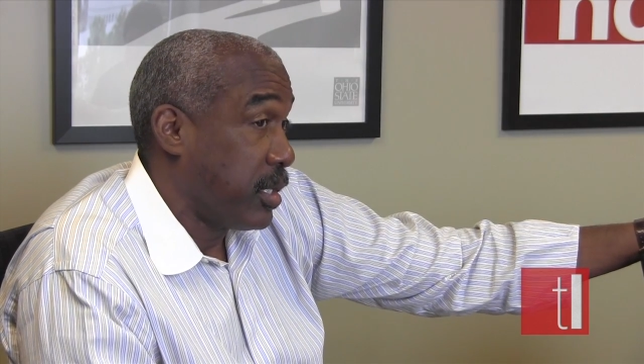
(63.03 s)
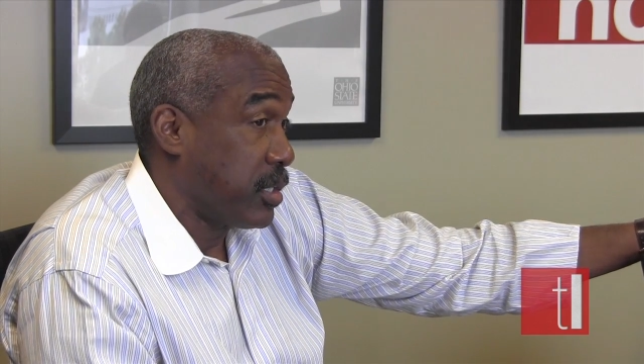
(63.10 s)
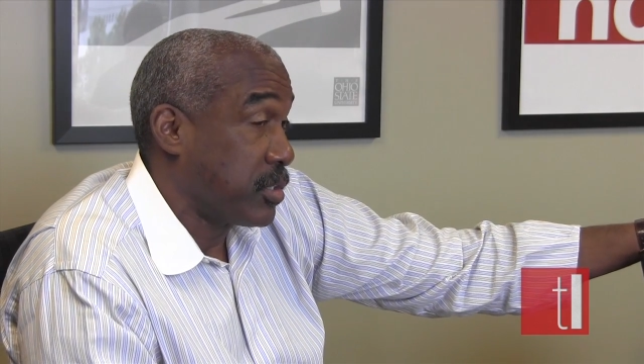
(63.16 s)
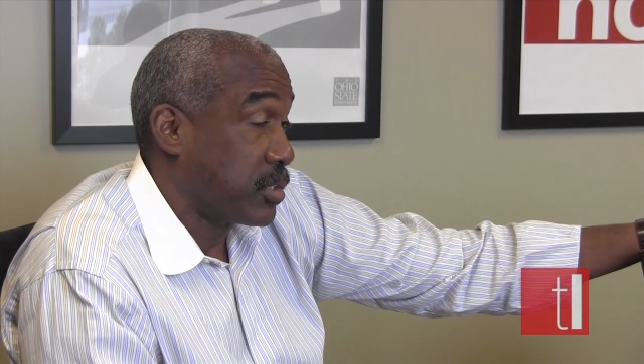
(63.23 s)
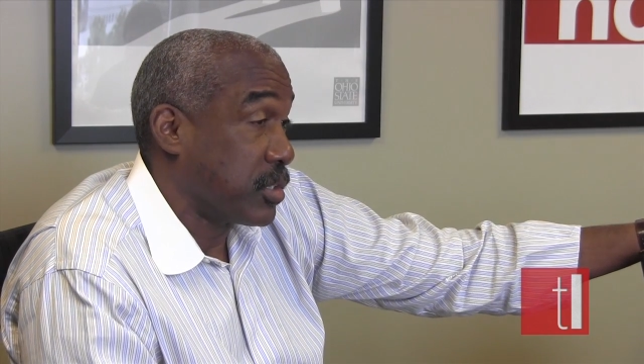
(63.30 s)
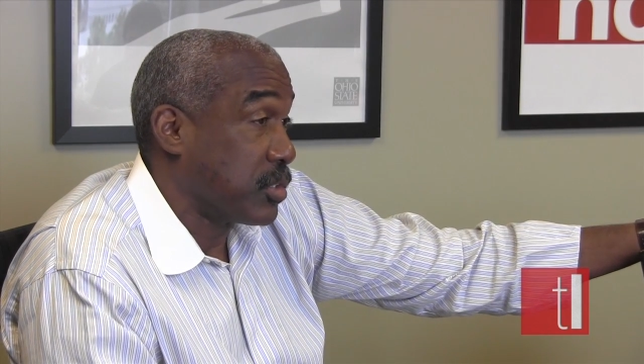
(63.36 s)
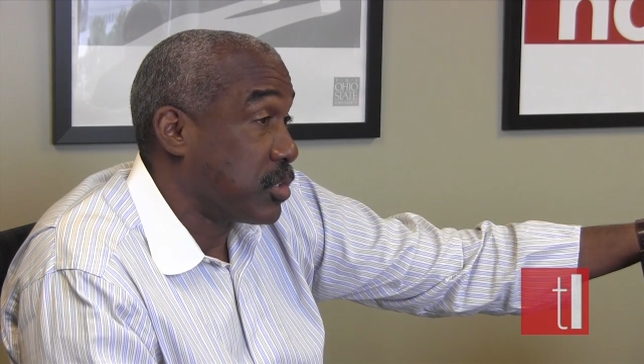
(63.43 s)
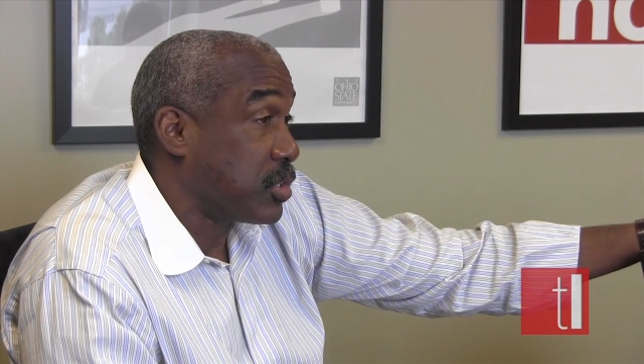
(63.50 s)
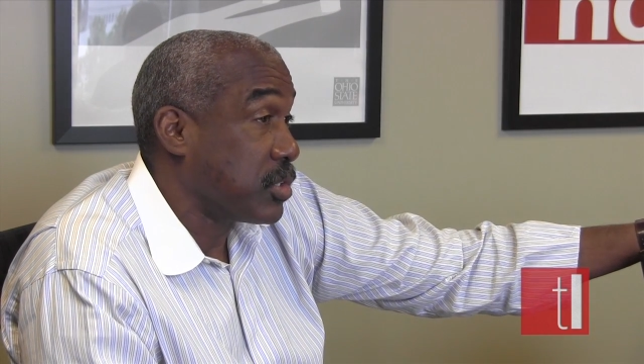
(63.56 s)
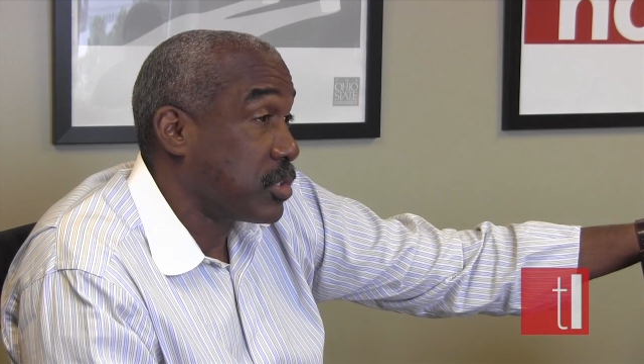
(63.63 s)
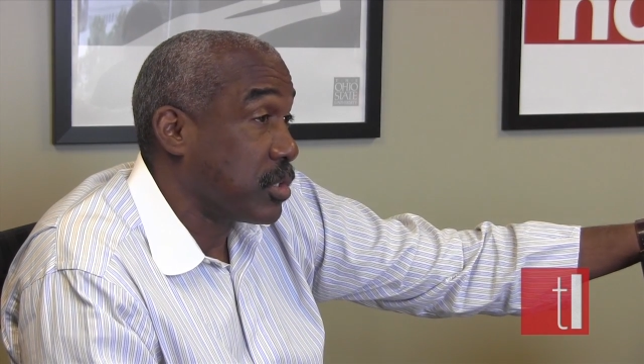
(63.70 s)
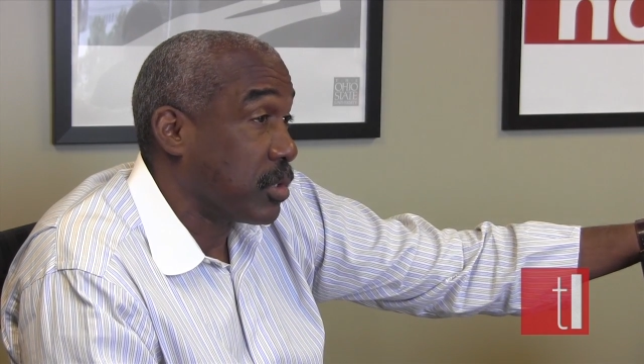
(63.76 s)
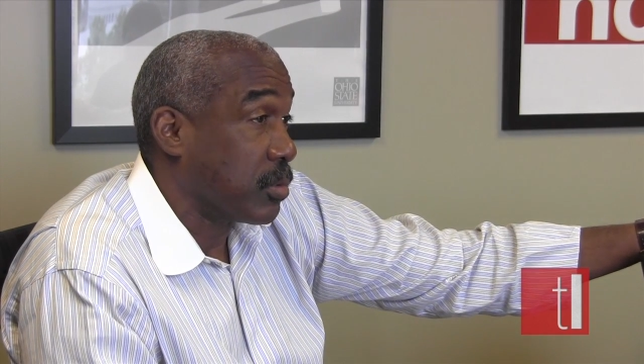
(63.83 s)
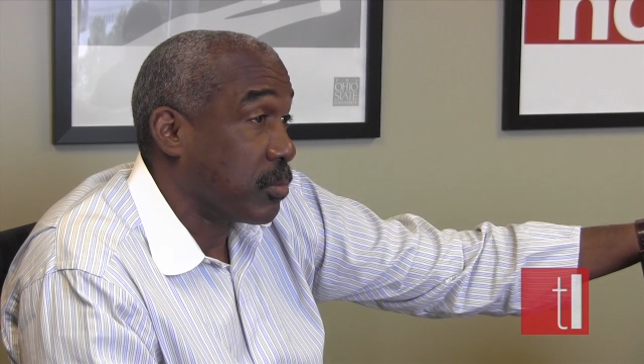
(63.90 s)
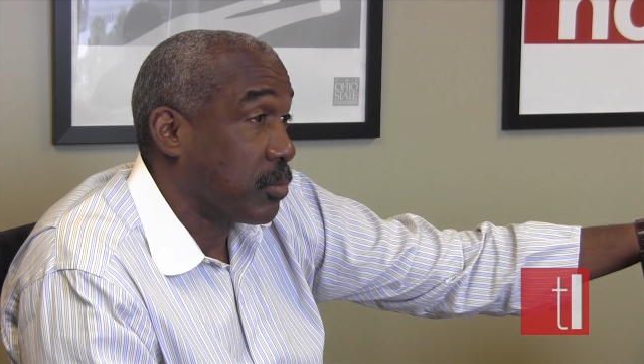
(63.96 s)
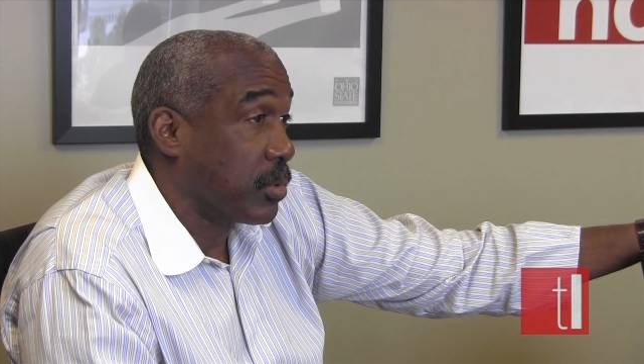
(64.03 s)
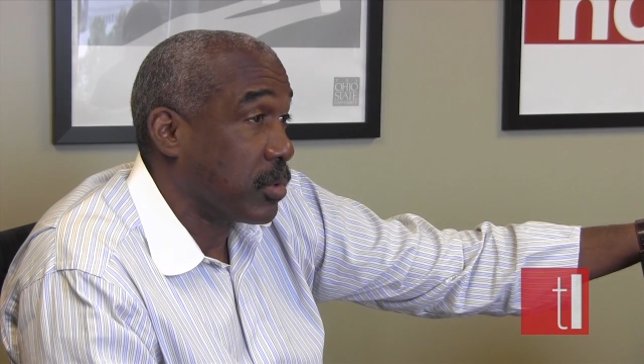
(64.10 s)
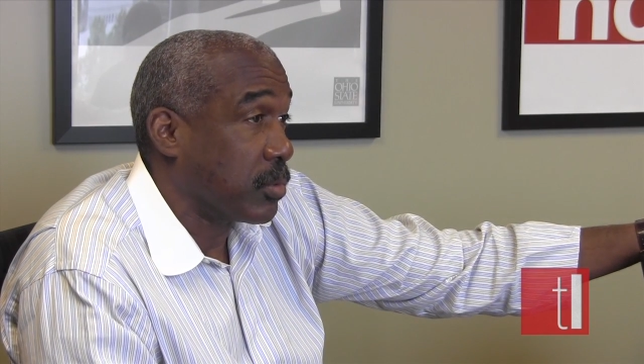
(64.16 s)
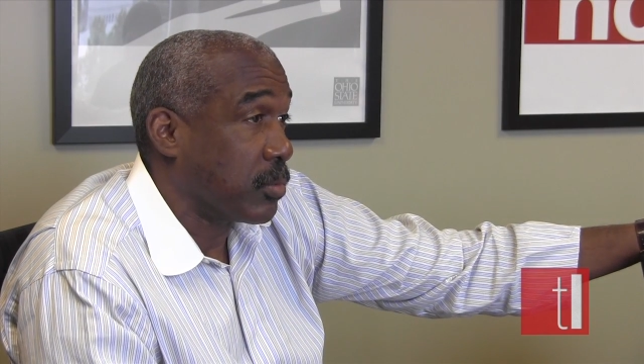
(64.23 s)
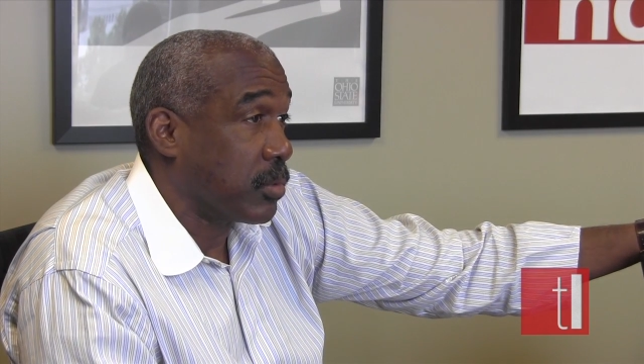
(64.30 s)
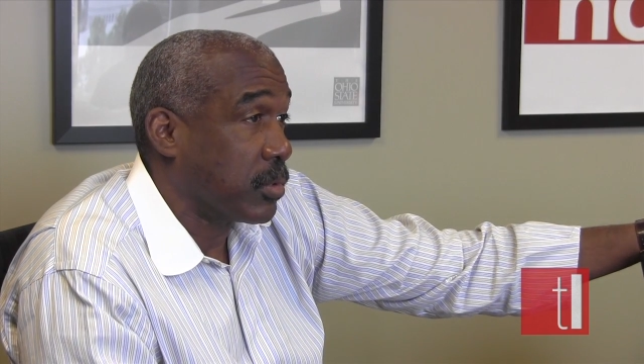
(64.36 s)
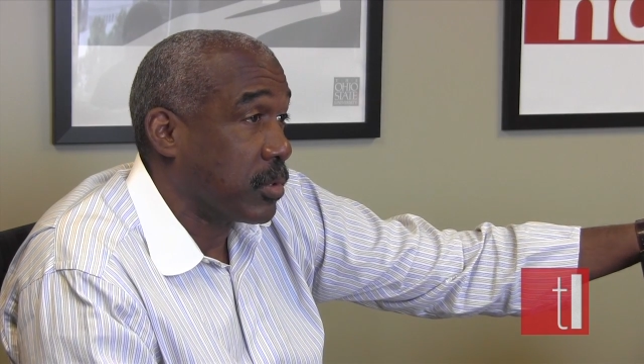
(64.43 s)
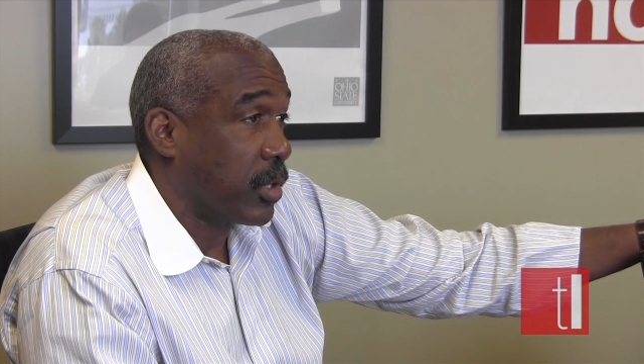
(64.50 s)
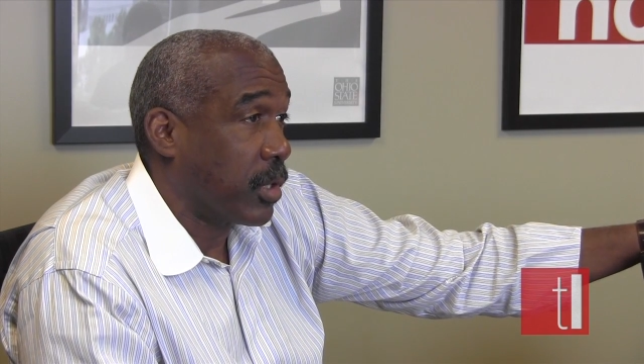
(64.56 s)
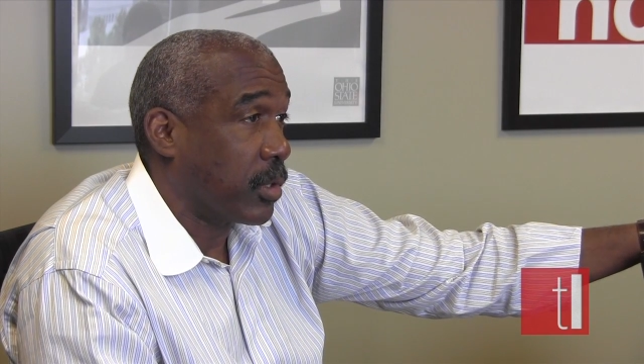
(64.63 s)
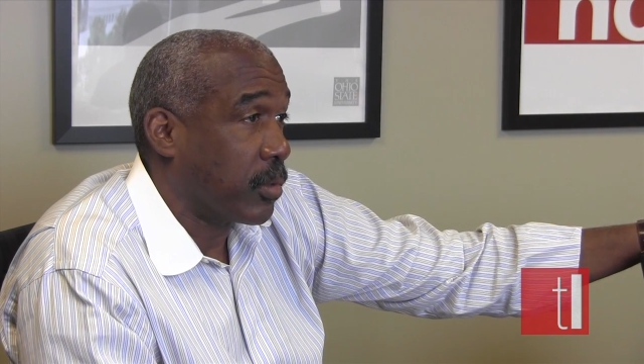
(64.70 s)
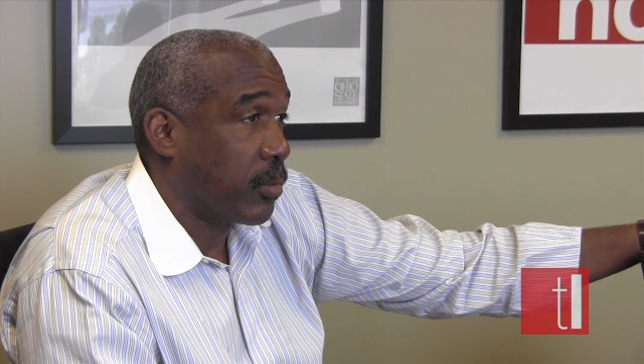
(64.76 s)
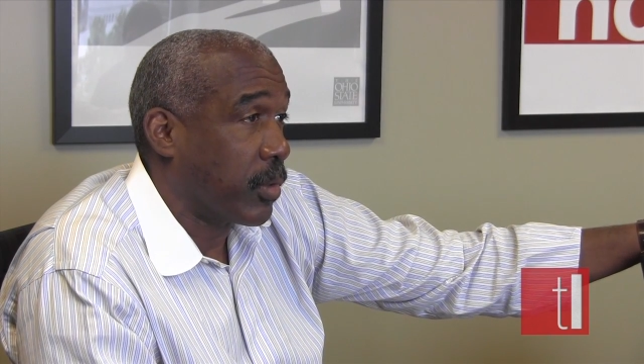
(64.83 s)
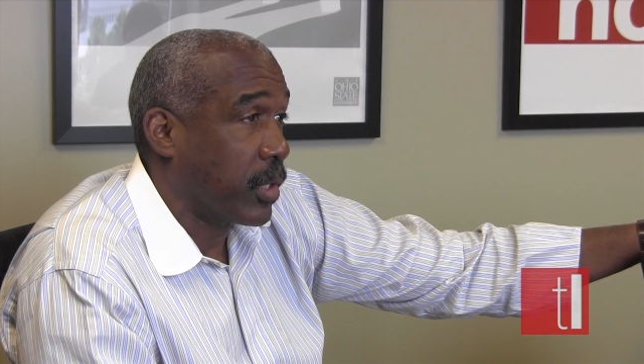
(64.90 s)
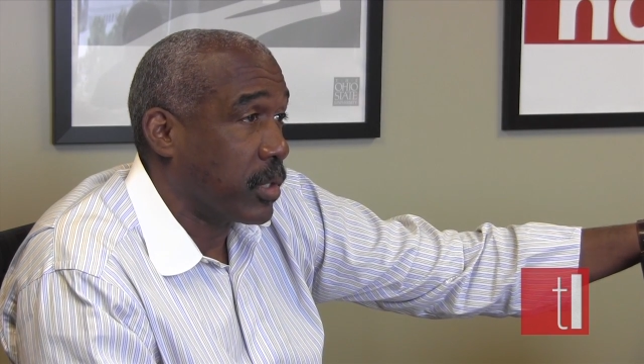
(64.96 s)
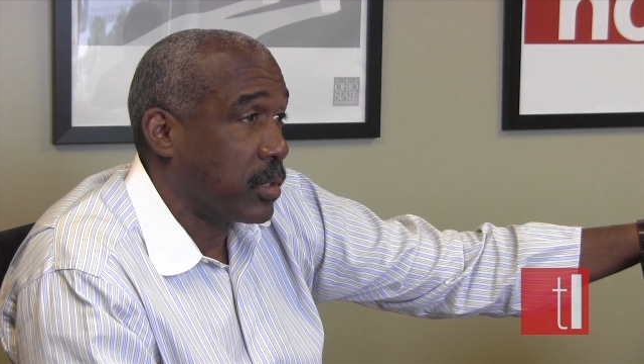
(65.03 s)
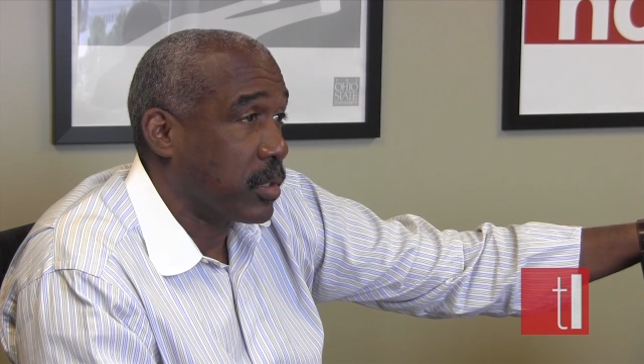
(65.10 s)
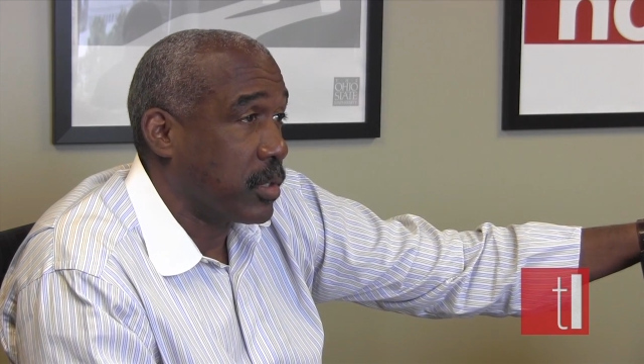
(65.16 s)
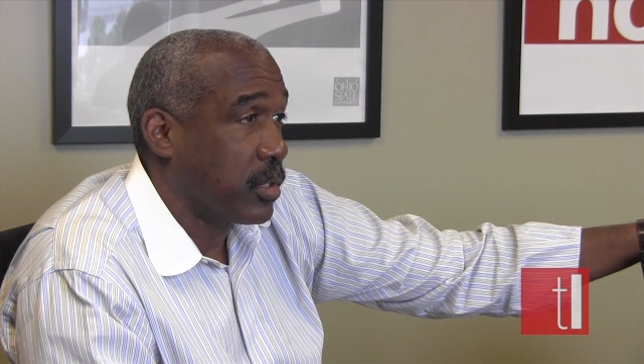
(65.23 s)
It's consistent with our great